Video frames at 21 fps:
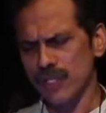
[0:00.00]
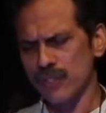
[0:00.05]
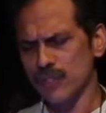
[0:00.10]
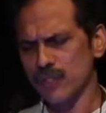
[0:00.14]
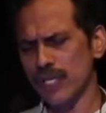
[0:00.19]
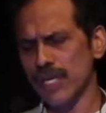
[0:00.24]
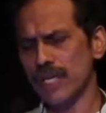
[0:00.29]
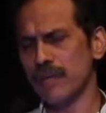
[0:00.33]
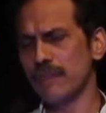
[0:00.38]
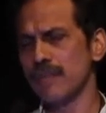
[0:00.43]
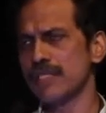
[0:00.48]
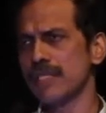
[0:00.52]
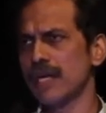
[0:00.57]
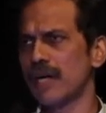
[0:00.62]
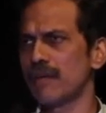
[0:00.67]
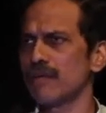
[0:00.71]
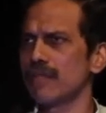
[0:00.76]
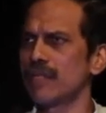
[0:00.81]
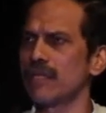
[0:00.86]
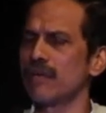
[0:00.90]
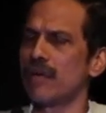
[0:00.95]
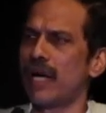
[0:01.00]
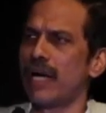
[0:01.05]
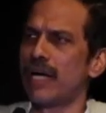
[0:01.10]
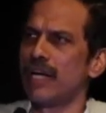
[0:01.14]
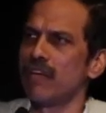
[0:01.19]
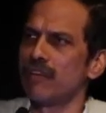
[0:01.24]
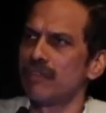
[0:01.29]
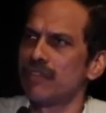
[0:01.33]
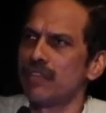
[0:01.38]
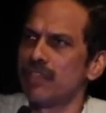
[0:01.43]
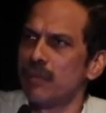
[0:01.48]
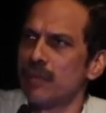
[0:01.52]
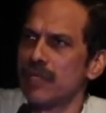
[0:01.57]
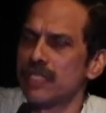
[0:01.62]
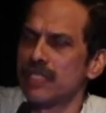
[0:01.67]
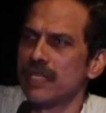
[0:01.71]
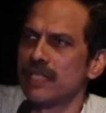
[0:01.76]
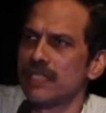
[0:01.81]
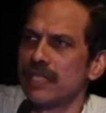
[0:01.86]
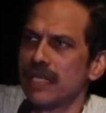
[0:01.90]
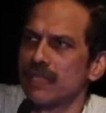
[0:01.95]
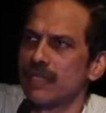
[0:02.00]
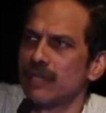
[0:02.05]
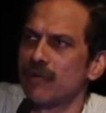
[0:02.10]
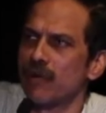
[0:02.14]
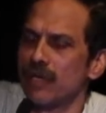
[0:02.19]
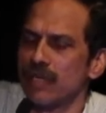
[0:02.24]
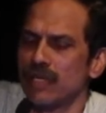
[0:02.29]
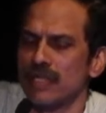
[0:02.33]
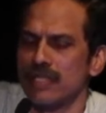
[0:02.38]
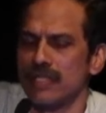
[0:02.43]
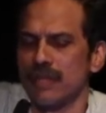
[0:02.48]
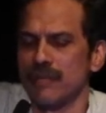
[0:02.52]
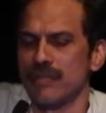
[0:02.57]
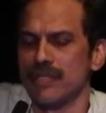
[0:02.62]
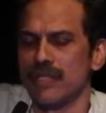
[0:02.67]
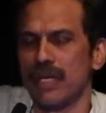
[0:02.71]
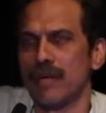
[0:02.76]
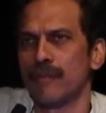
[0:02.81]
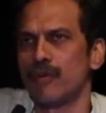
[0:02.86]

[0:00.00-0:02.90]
So let me start with the idea of the domestic sector water consumption.